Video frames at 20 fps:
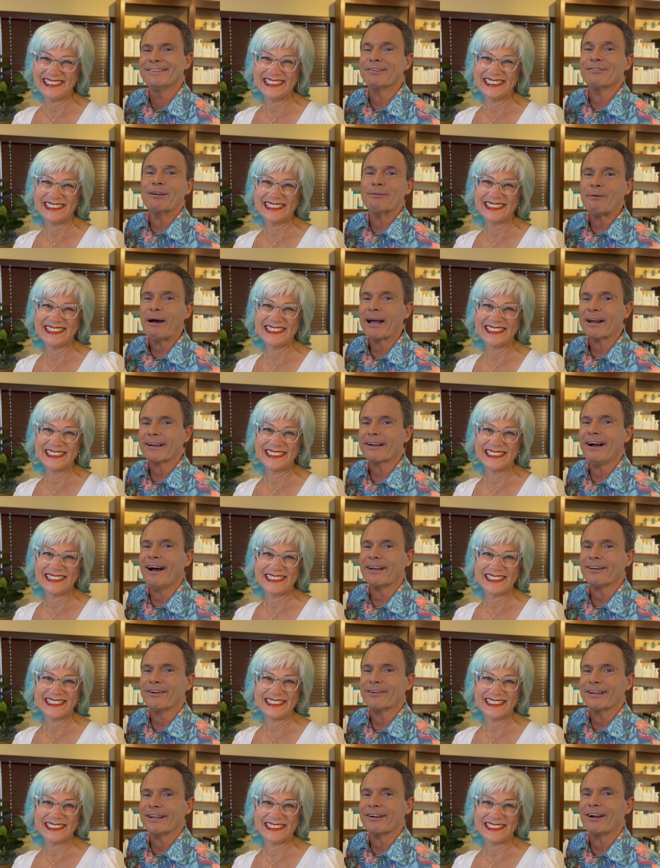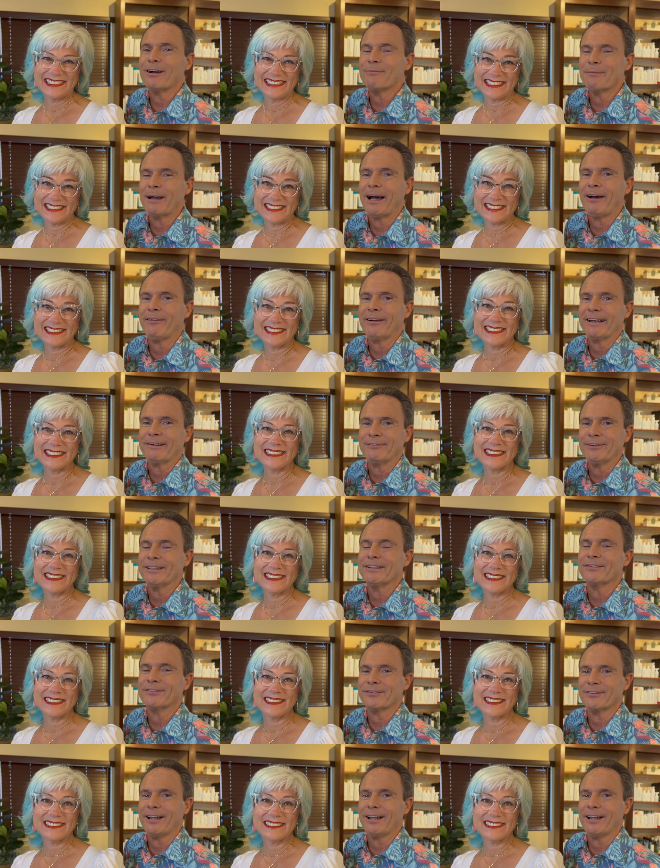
Speaker 1: so we bought a condo here on Maui, and we just